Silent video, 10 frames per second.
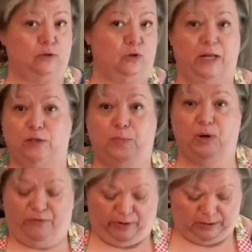So that's
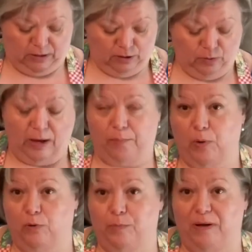perfect because we got
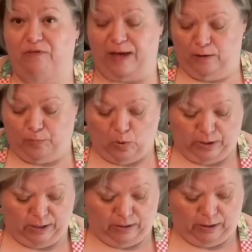both beef and
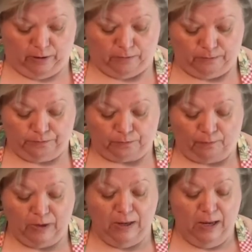pork in here.
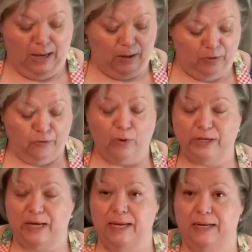And before I
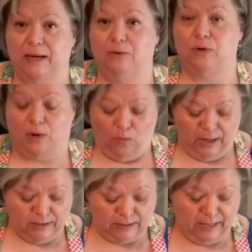take it out, I
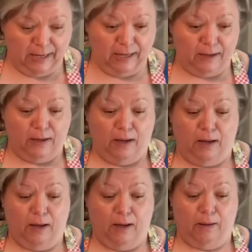want to say
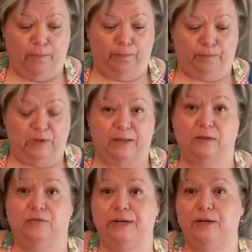that
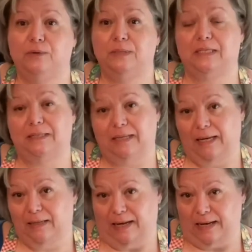the video was a
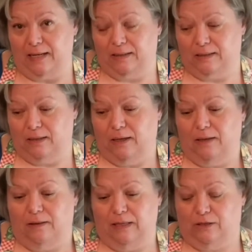day late
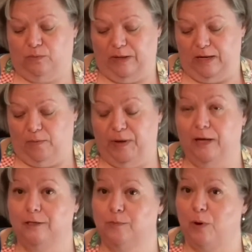this week
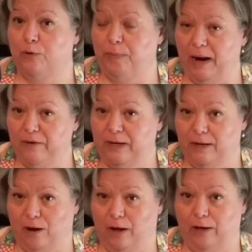because both Barry and
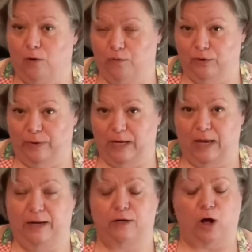I, over the
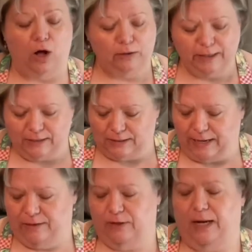weekend, all day
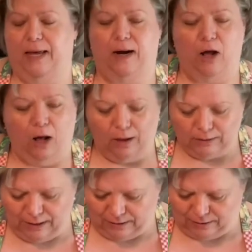Saturday and all
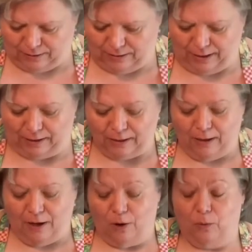day Sunday,
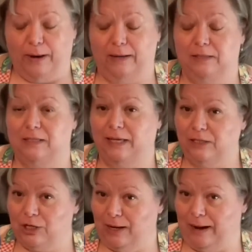were at the St.
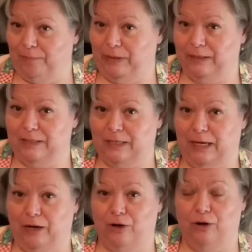John Ambulance
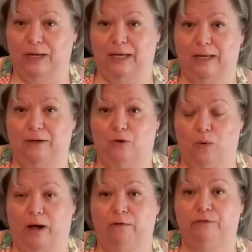here in
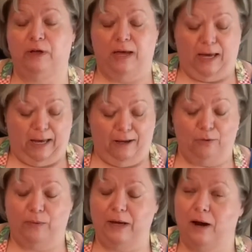Guelph,
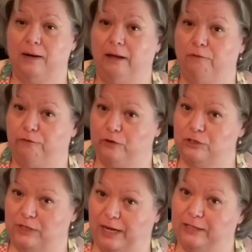and we are now
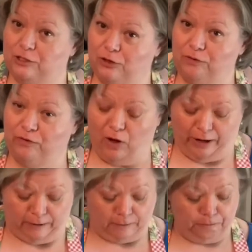first aid
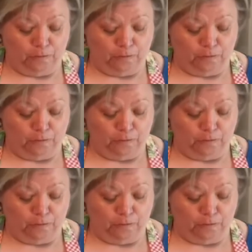certified.